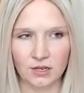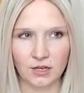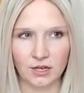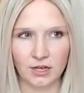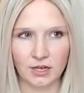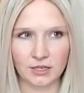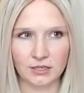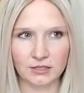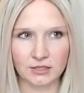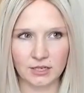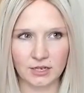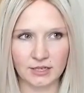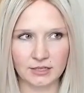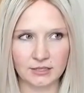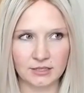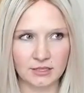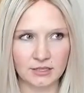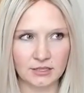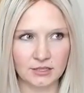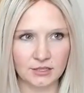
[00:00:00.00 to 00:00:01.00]
And I
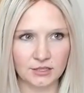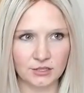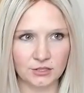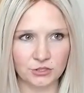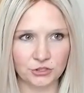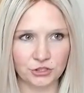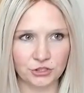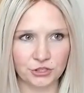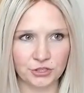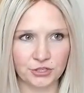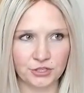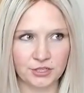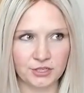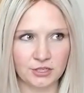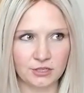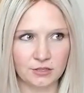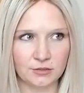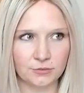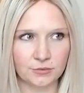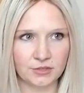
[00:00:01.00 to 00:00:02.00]
did a
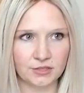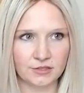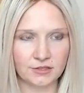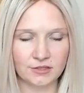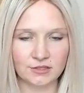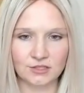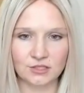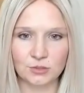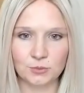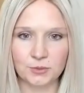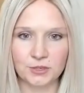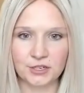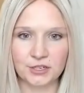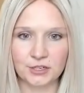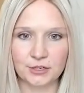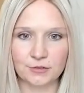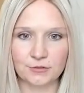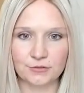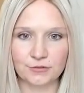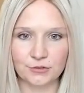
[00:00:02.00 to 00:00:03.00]
journey with the spirit
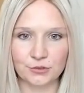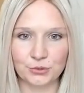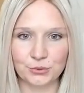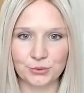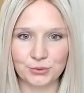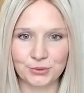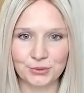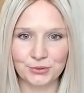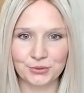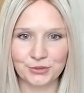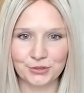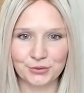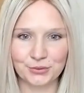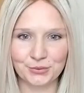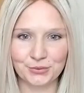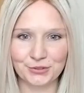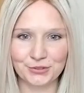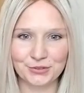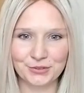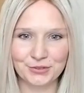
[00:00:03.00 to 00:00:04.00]
of
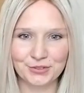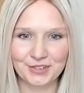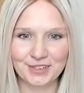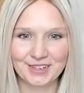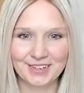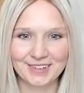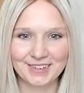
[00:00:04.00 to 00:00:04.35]
Uluru